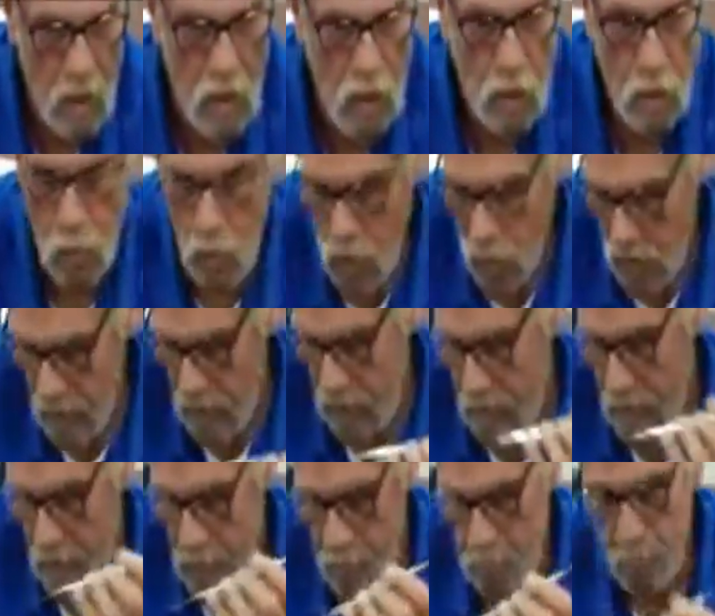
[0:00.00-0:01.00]
You'll
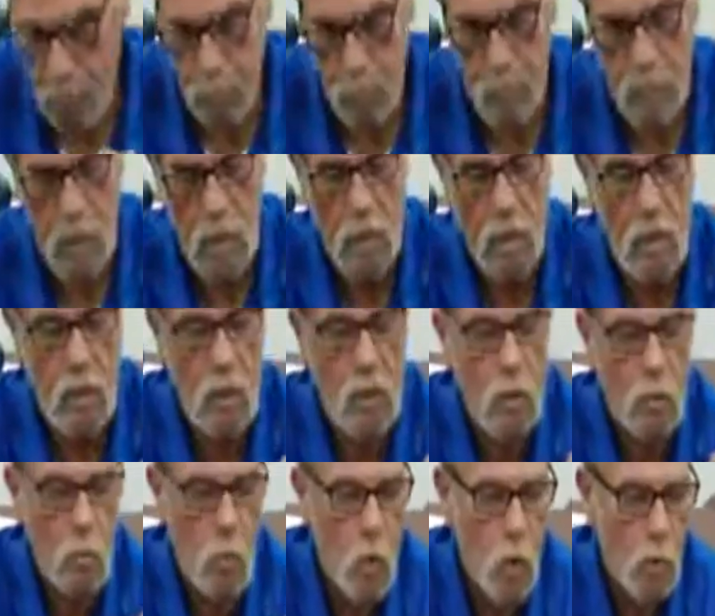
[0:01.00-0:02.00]
see the
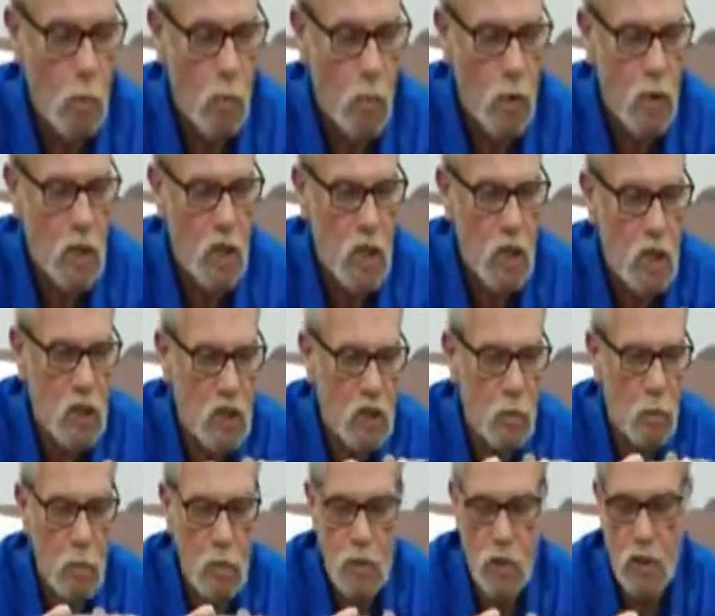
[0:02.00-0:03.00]
more
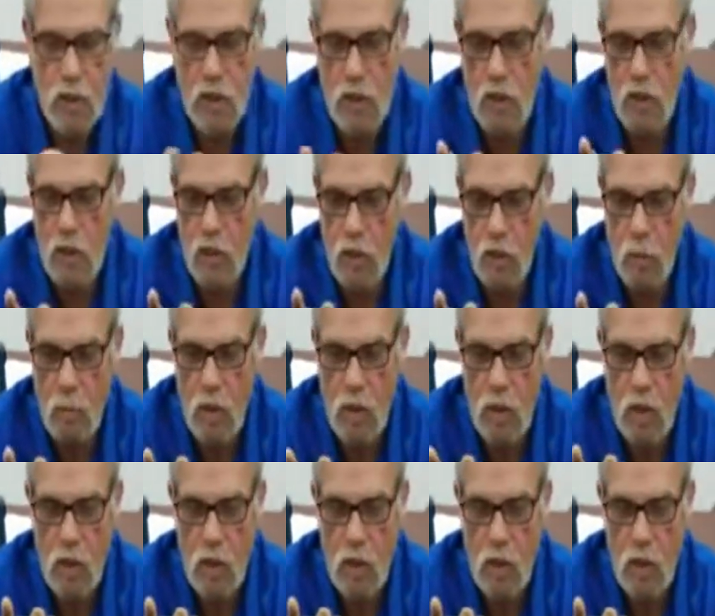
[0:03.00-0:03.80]
precision instruments,